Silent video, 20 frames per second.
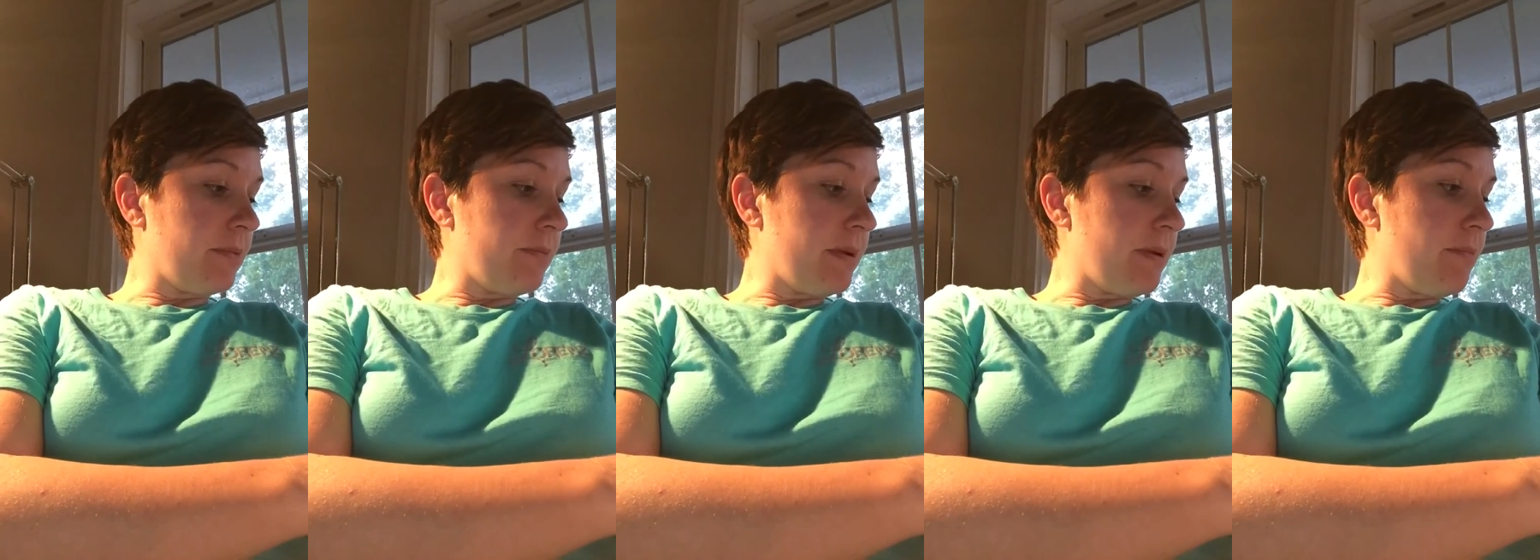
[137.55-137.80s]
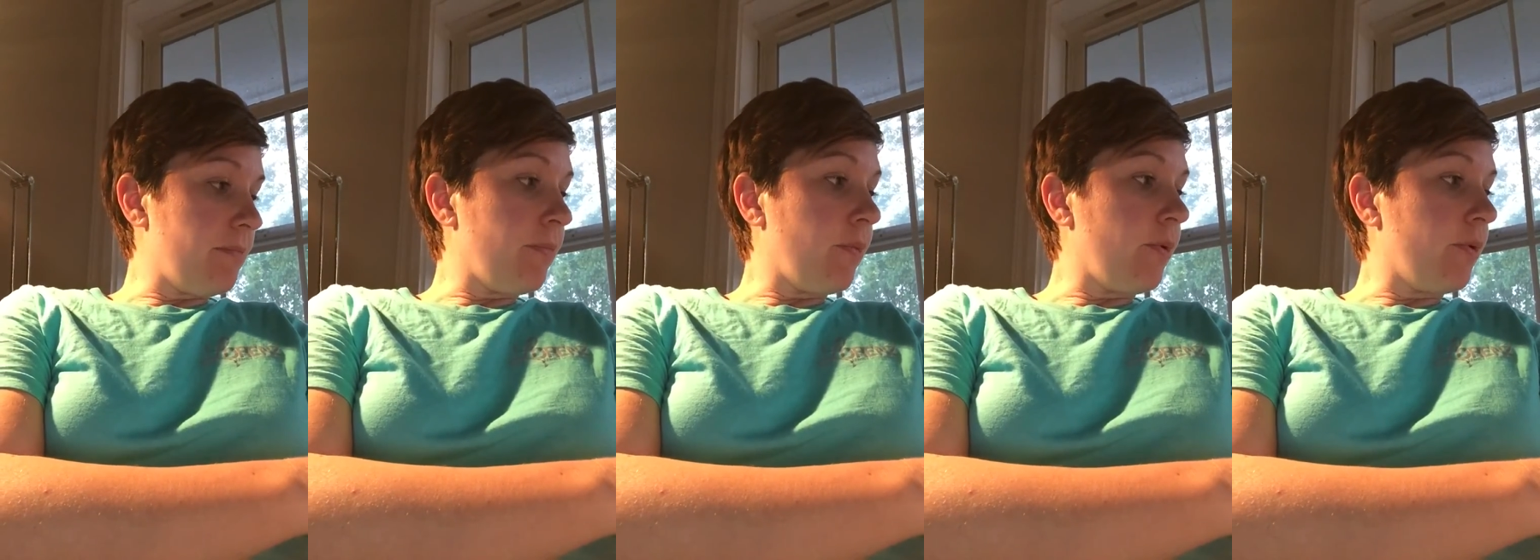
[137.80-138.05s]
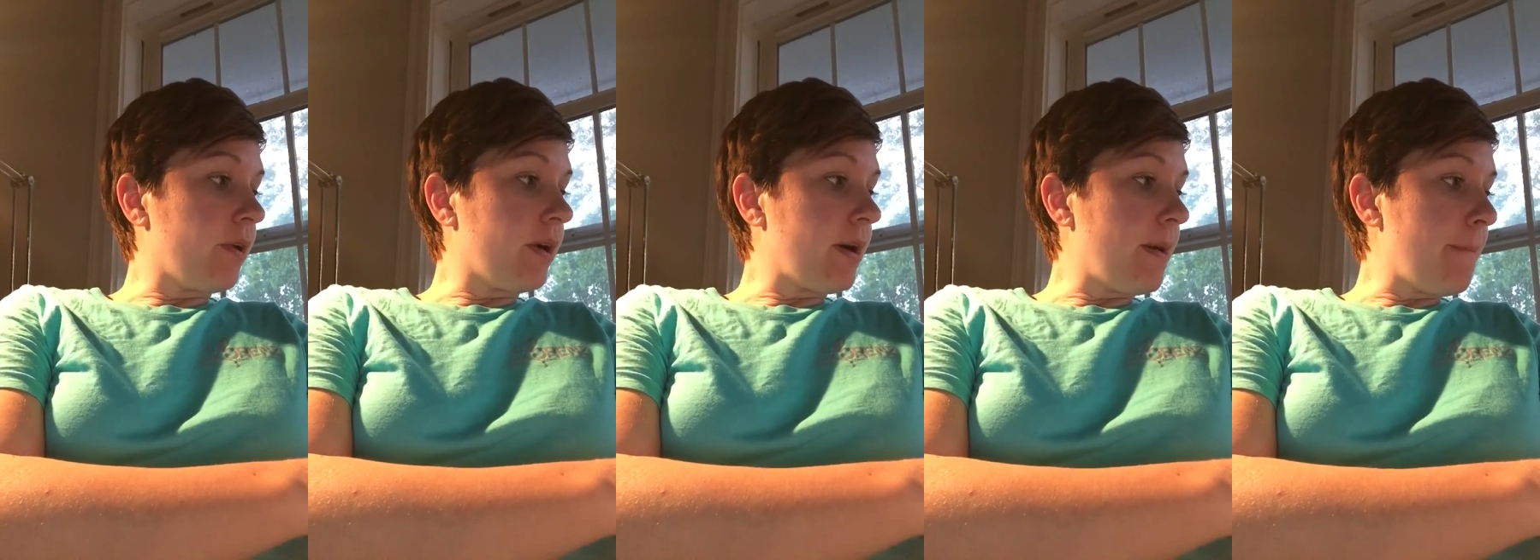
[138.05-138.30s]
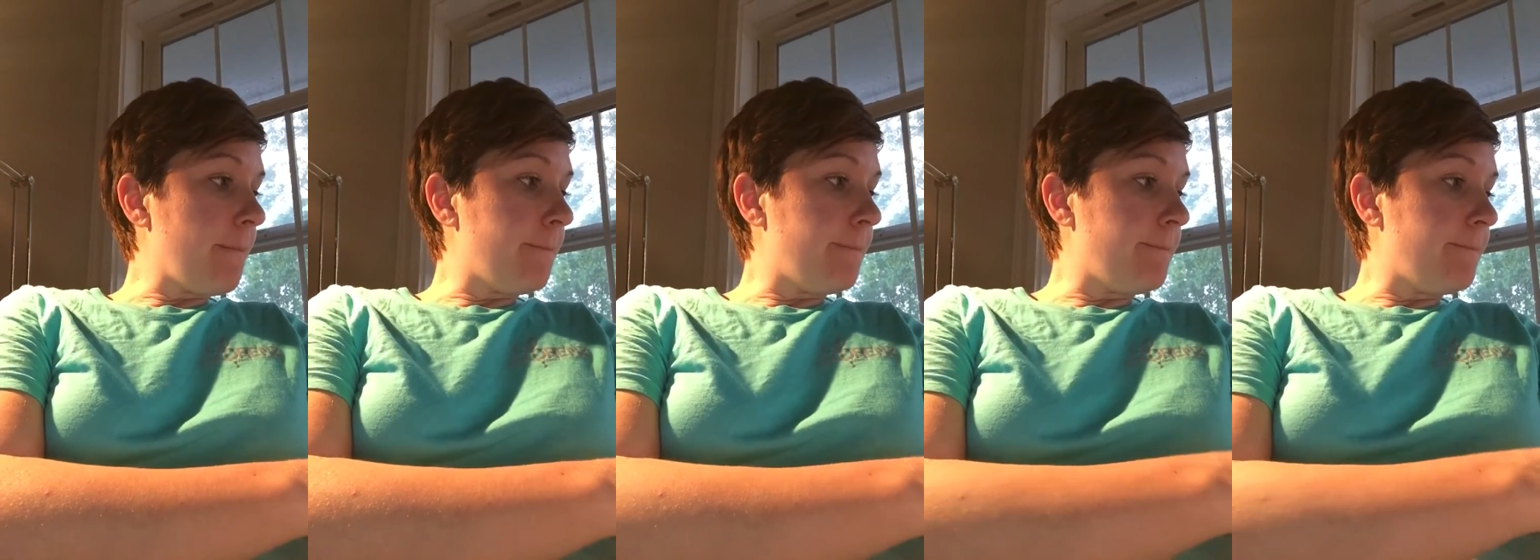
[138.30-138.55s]
bit
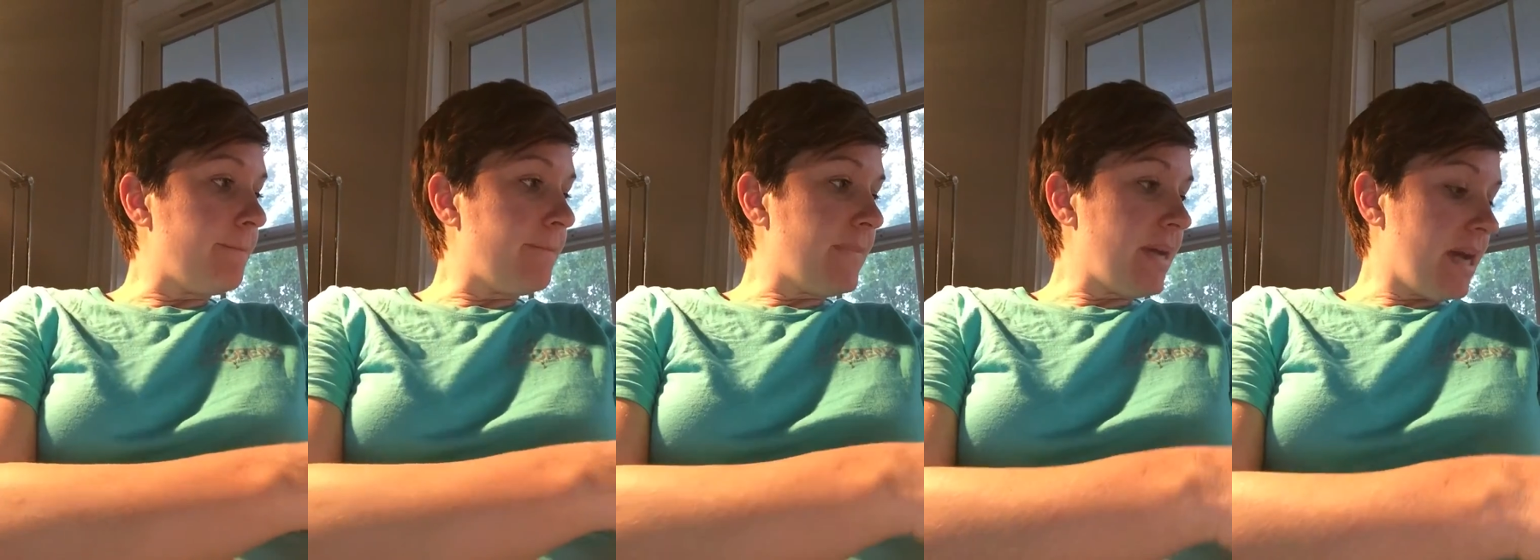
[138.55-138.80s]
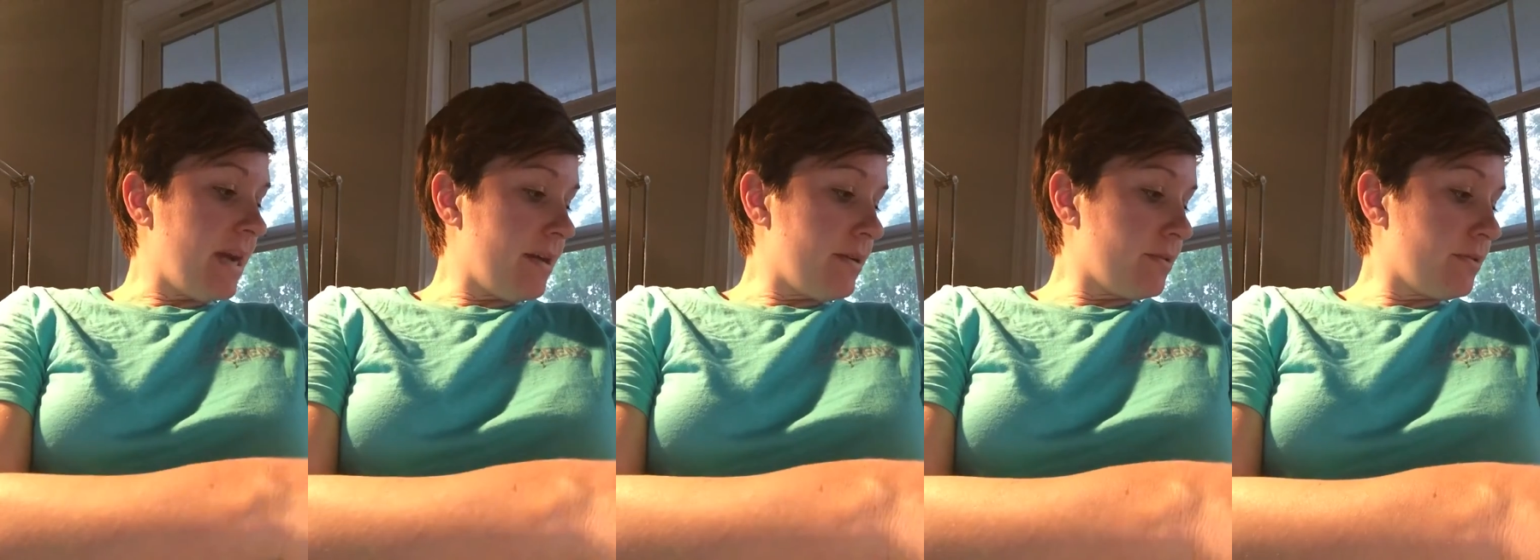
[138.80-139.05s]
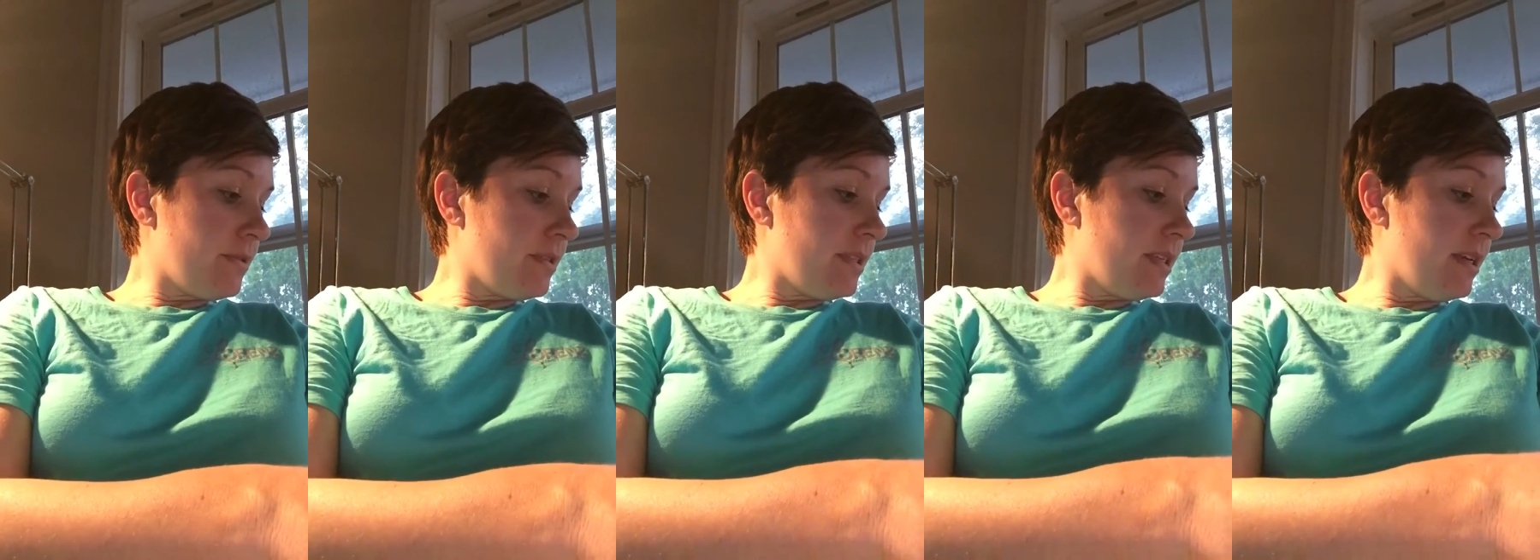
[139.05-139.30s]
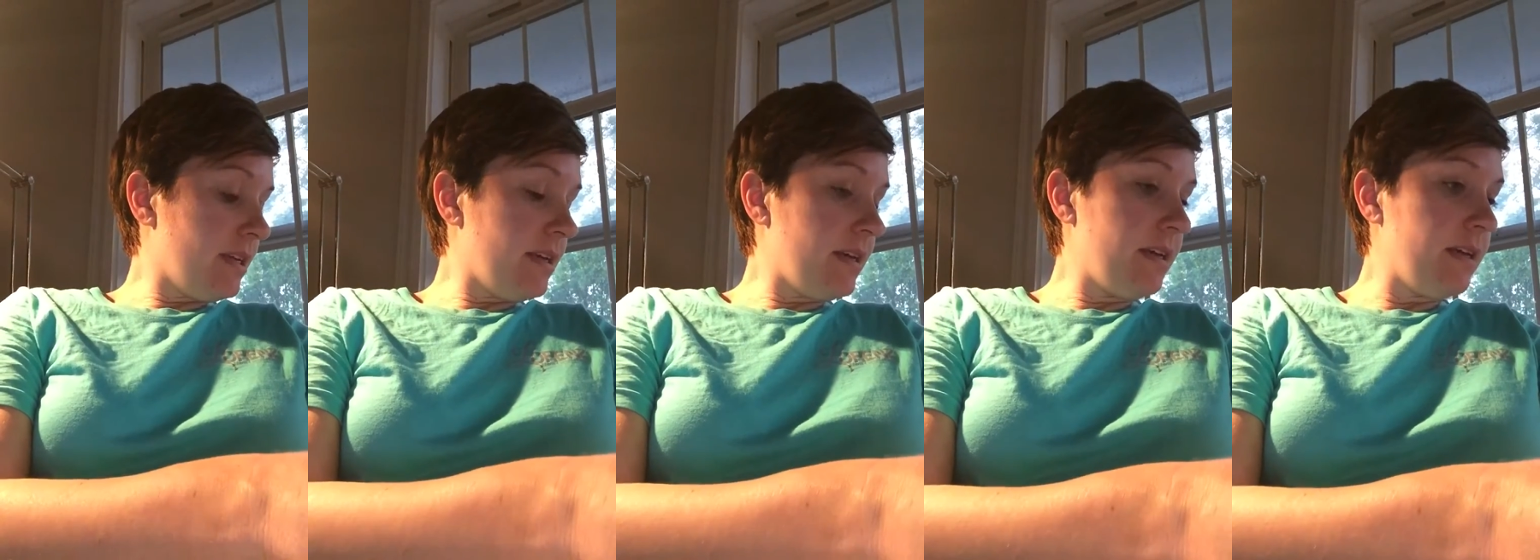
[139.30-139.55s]
more about